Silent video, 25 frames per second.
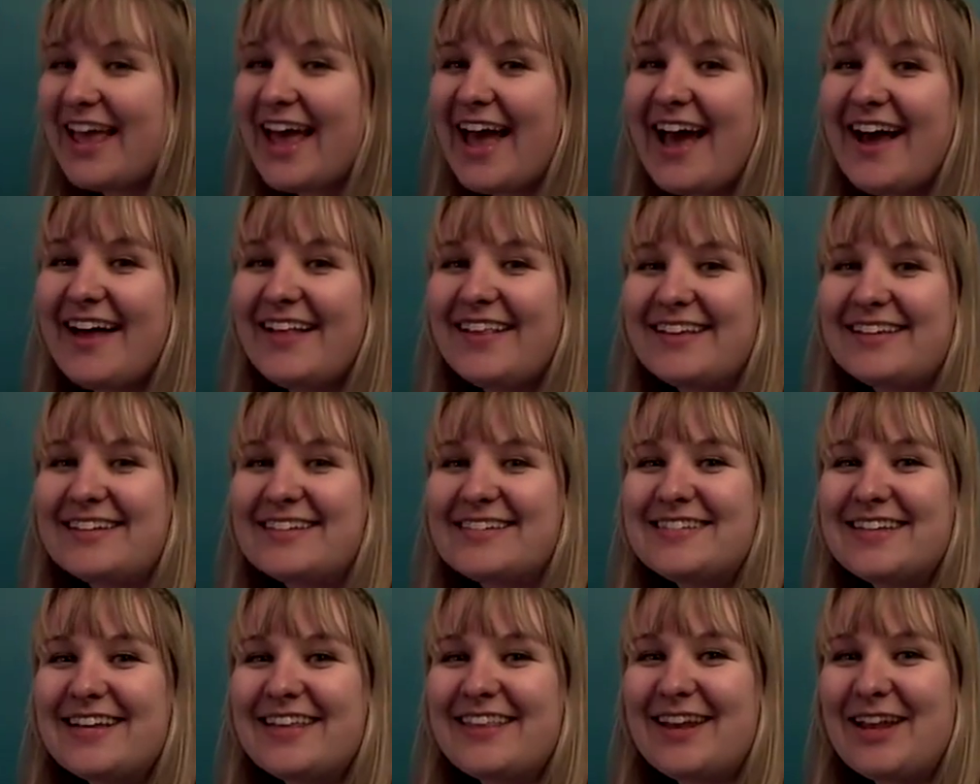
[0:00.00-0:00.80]

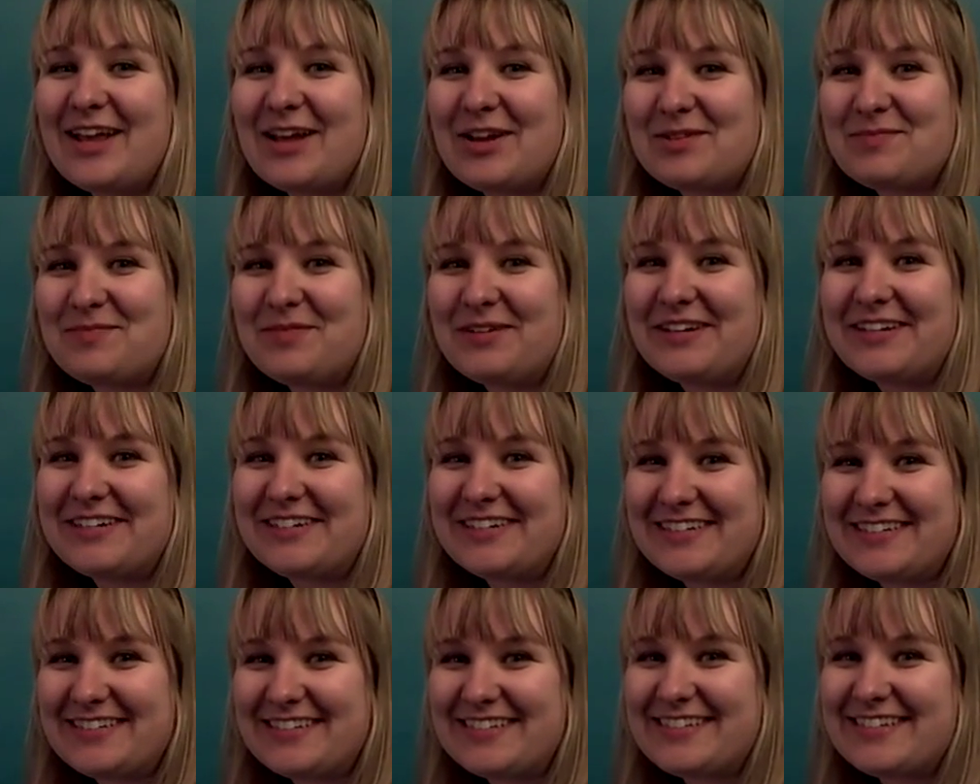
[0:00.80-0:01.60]
Alice say that I could be
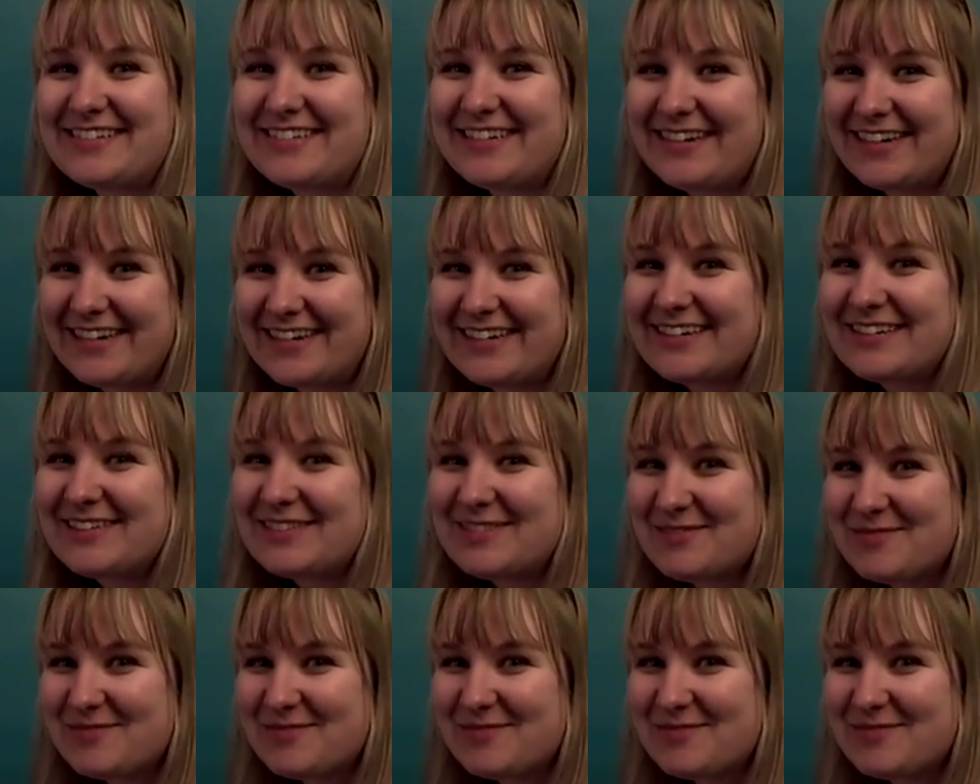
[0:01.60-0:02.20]
her sister.